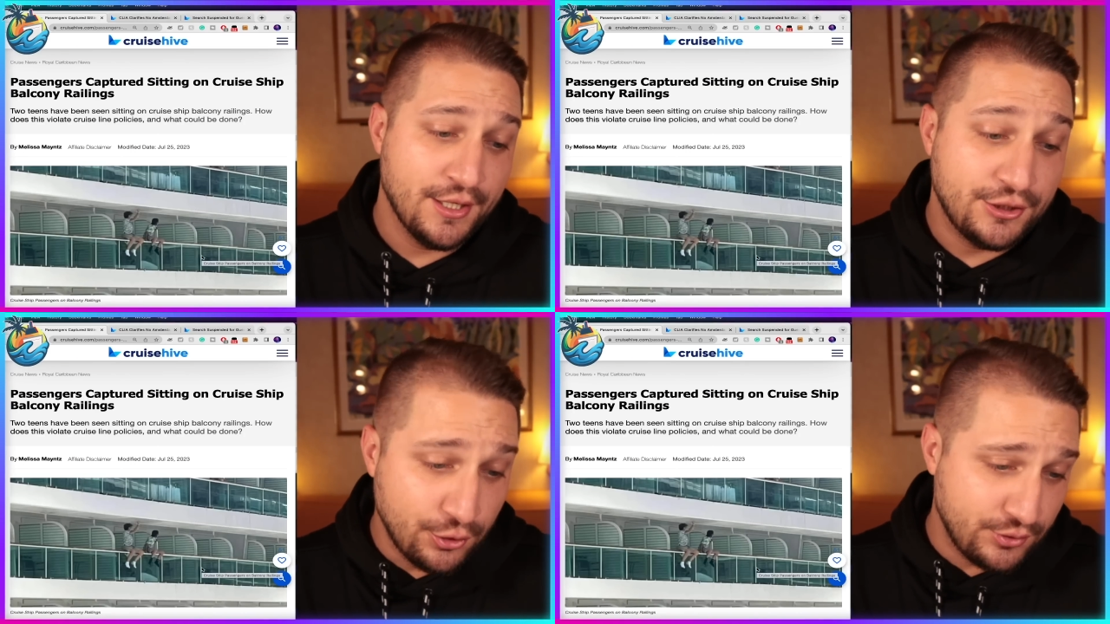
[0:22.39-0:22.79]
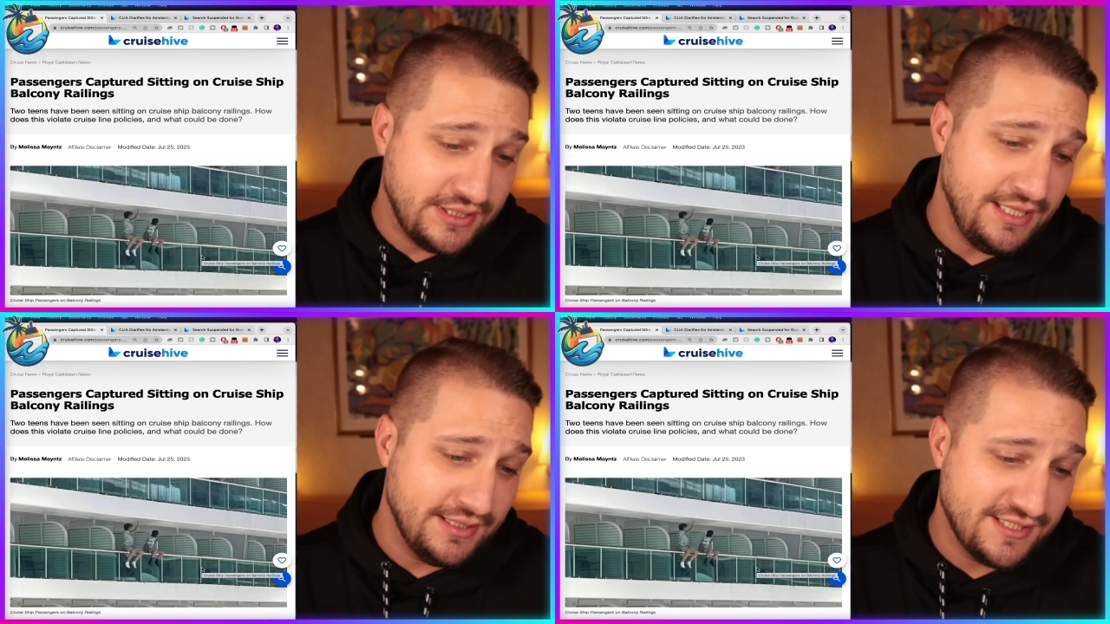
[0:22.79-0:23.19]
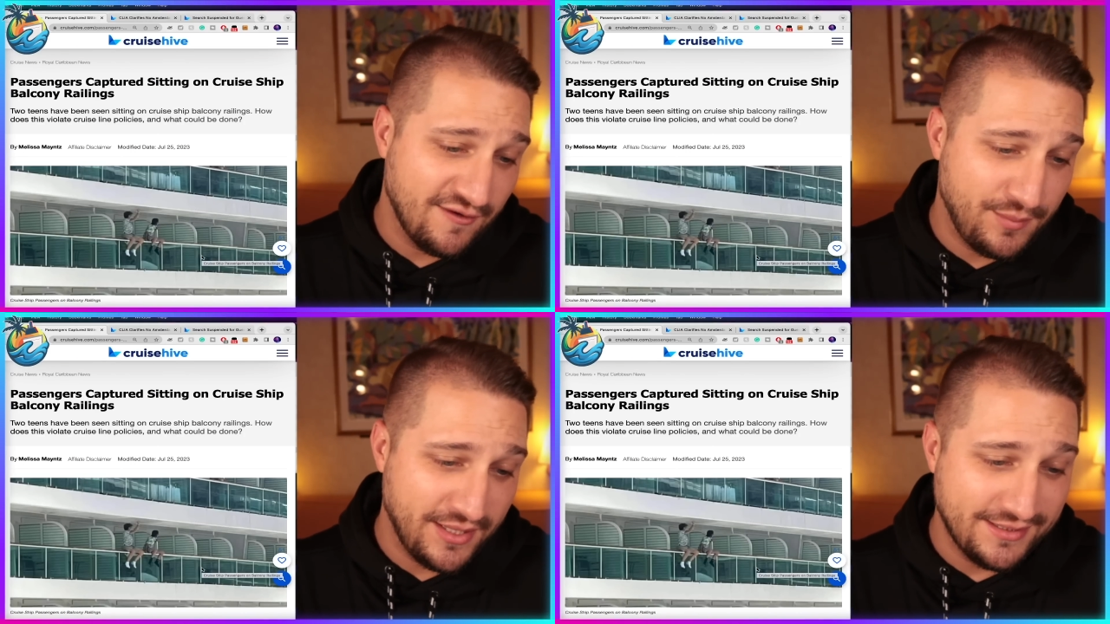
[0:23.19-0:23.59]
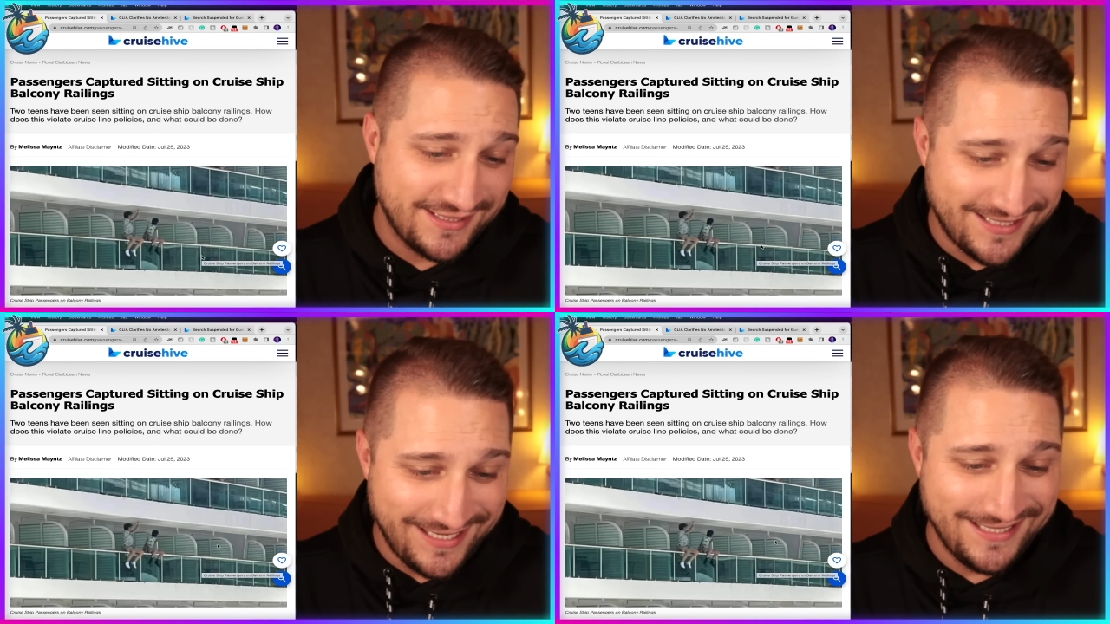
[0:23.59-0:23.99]
Two teens have been
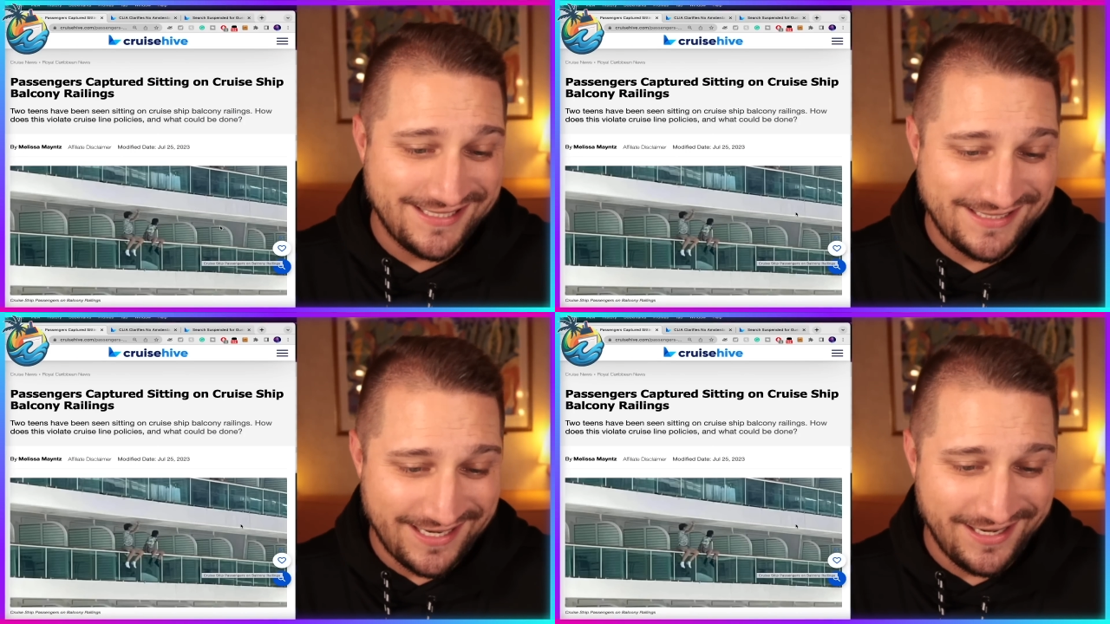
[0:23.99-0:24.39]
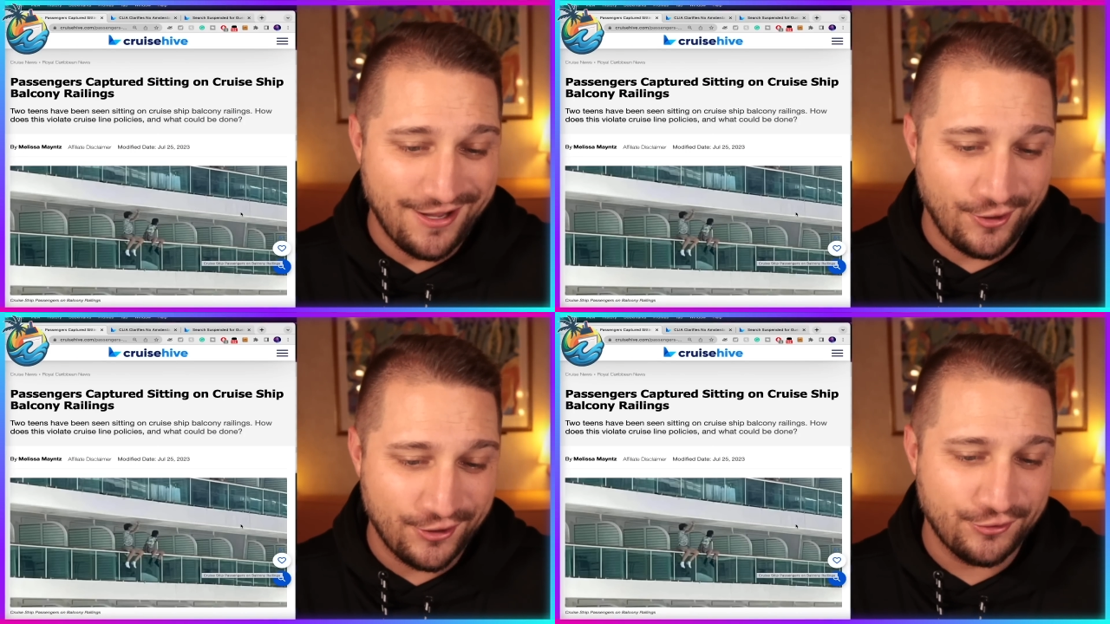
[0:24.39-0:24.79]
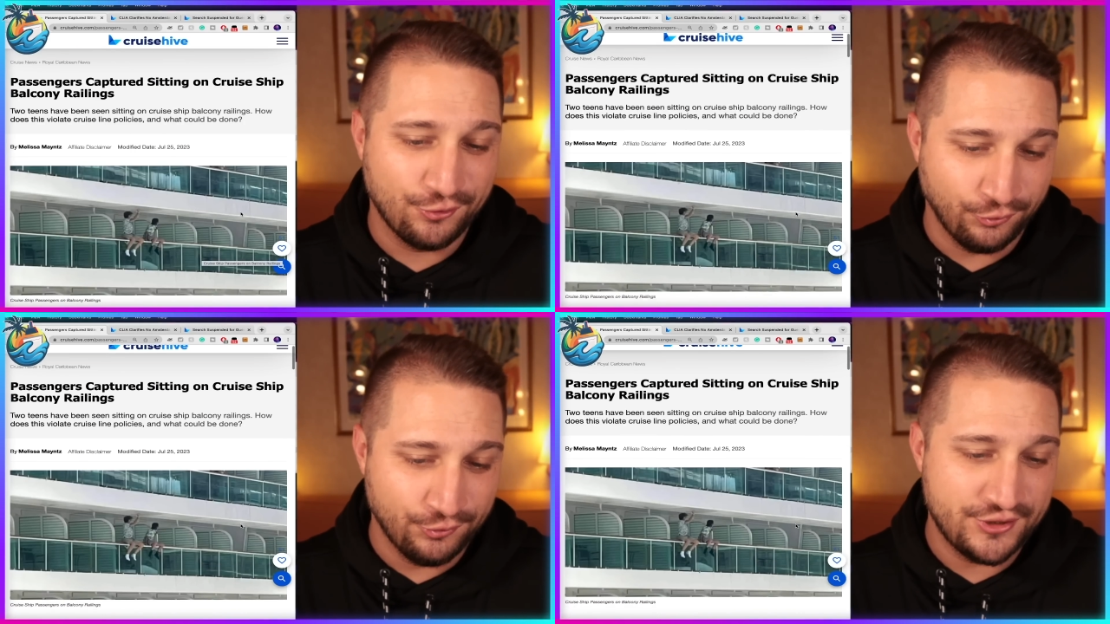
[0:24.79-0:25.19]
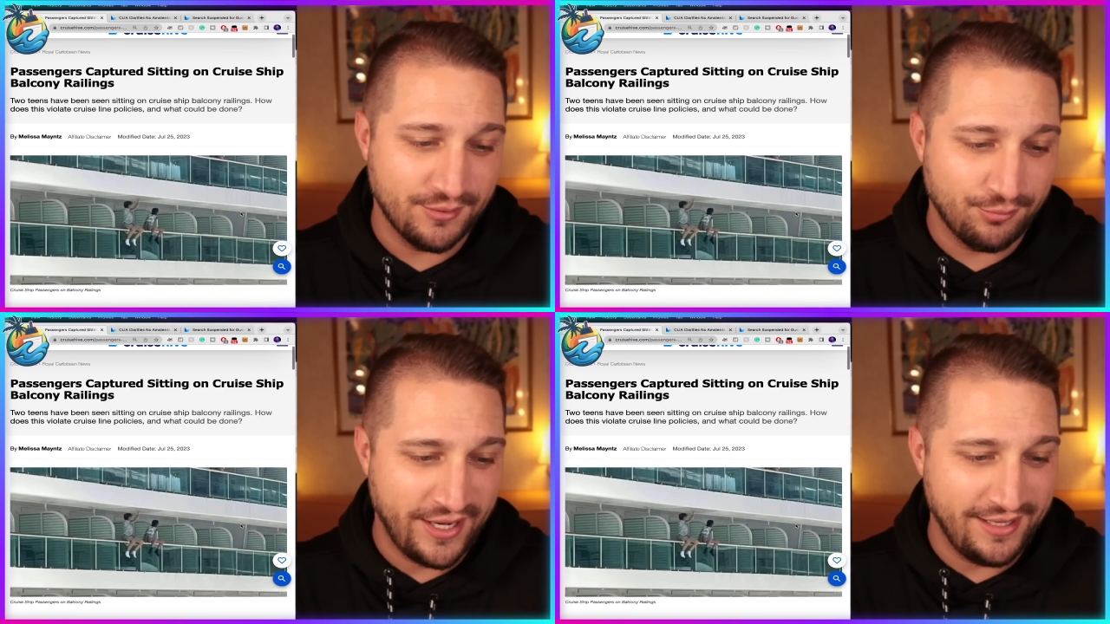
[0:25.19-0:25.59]
seen sitting on cruise
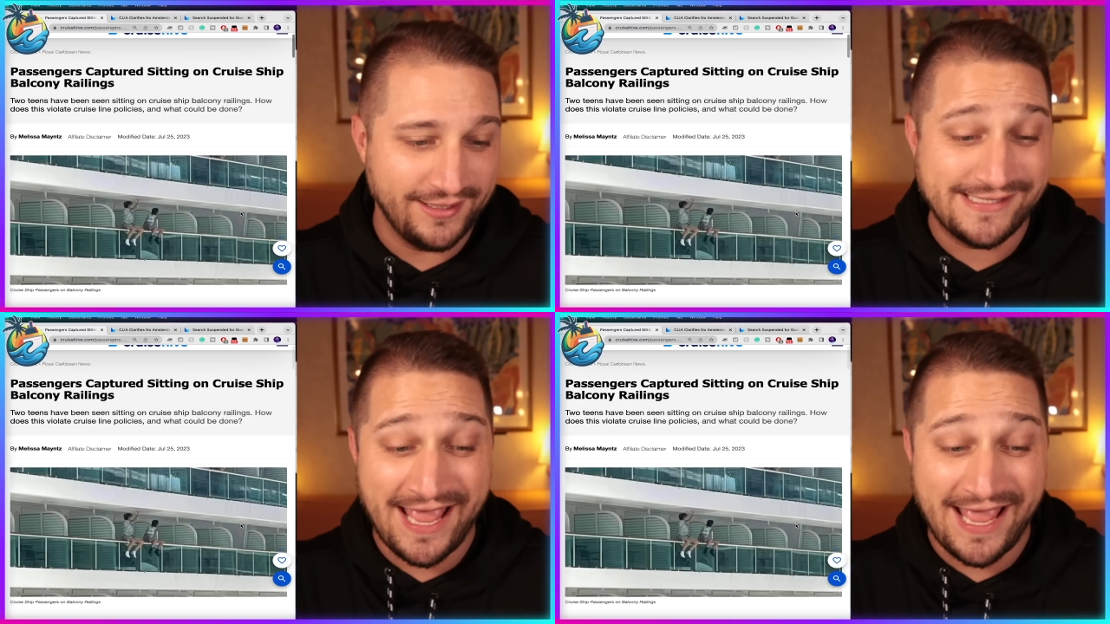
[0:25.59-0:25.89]
ship railings.